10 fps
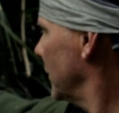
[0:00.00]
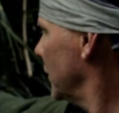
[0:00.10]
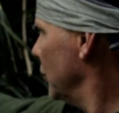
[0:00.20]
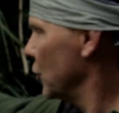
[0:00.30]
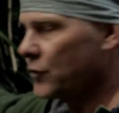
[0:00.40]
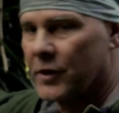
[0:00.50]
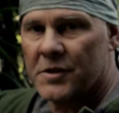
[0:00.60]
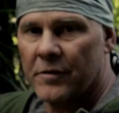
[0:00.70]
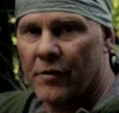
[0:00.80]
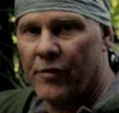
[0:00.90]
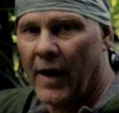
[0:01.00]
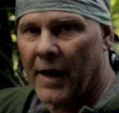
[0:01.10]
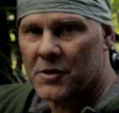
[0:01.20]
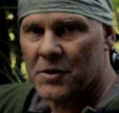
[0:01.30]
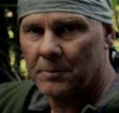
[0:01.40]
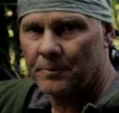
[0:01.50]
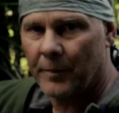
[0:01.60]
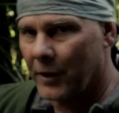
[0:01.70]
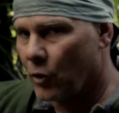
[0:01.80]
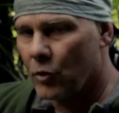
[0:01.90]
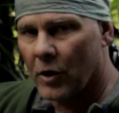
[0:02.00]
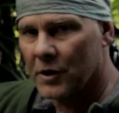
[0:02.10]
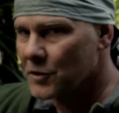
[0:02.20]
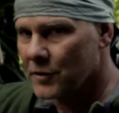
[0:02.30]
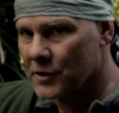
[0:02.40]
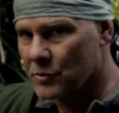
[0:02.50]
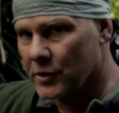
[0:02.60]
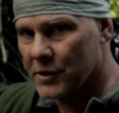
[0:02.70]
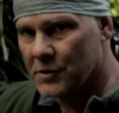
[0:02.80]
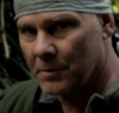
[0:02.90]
usefulness of the flax. Made all kinds of things with these.